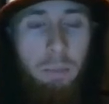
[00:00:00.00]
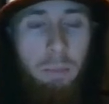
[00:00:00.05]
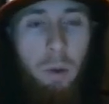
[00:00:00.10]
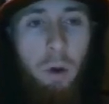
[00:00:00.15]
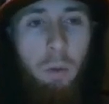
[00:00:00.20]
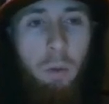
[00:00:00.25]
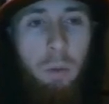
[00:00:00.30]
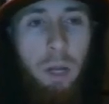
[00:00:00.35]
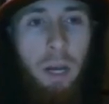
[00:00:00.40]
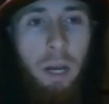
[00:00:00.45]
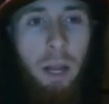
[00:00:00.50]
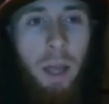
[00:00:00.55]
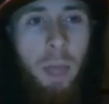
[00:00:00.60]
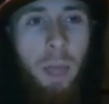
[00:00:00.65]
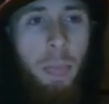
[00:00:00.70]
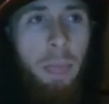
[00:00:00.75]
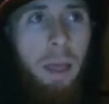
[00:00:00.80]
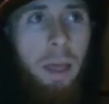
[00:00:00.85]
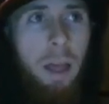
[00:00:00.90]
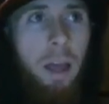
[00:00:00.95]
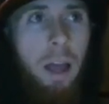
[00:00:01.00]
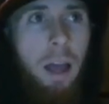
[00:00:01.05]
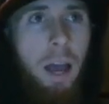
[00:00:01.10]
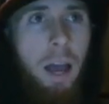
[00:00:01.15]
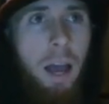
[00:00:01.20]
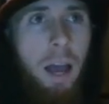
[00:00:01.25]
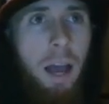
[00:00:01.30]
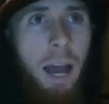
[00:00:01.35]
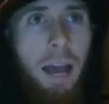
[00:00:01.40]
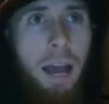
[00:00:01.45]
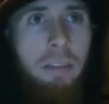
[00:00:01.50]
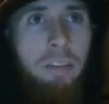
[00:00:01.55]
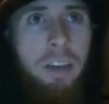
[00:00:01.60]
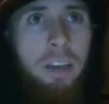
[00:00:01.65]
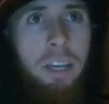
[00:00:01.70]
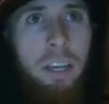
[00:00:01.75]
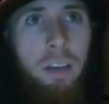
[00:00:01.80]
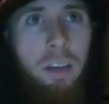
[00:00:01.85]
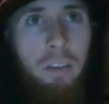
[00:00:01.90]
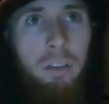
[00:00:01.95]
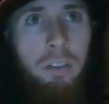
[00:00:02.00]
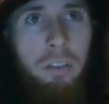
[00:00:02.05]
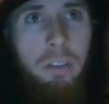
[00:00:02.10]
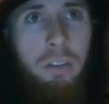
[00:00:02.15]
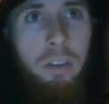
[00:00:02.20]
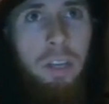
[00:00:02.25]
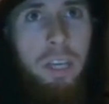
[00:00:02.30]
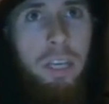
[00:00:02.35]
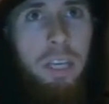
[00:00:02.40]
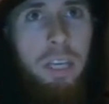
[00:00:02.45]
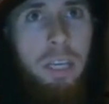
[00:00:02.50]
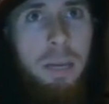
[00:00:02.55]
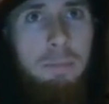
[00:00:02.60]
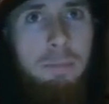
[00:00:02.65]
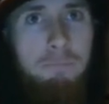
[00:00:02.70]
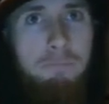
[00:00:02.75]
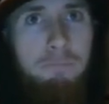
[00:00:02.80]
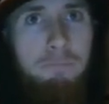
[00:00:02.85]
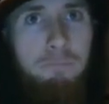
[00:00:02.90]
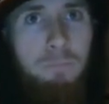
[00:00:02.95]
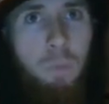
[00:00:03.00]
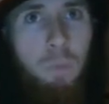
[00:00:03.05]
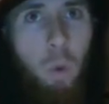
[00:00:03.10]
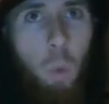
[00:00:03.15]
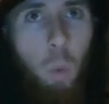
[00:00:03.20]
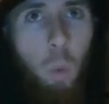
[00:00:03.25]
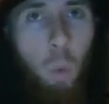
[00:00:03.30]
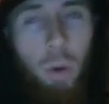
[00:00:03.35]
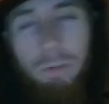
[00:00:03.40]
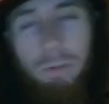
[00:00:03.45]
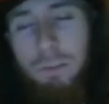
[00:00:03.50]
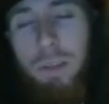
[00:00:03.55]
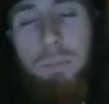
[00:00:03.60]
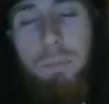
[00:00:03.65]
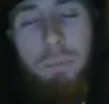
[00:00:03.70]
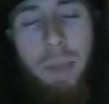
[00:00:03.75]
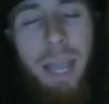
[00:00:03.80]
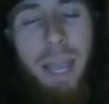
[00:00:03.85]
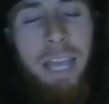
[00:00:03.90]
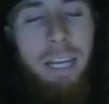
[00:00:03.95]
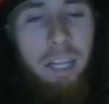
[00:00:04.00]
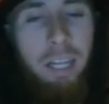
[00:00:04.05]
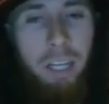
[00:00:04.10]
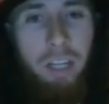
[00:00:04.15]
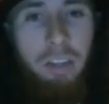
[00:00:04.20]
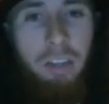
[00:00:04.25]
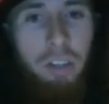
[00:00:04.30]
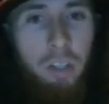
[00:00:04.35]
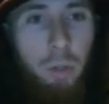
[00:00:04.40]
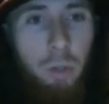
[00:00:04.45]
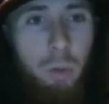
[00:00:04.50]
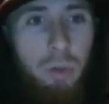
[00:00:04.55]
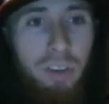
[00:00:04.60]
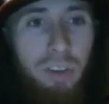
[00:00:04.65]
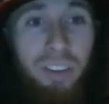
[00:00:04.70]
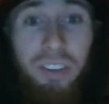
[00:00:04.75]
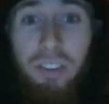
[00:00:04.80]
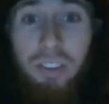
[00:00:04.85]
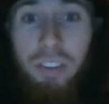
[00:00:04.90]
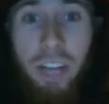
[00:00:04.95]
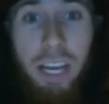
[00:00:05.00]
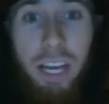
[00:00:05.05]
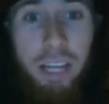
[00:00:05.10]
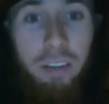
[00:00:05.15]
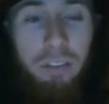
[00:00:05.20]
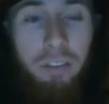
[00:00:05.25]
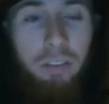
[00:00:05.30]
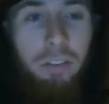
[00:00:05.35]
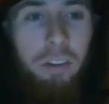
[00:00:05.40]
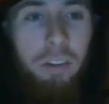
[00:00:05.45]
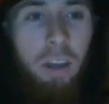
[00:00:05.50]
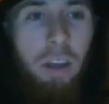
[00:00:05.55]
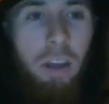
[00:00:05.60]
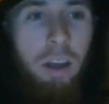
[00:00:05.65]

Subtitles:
Bowman, I think is the one of the main issued sets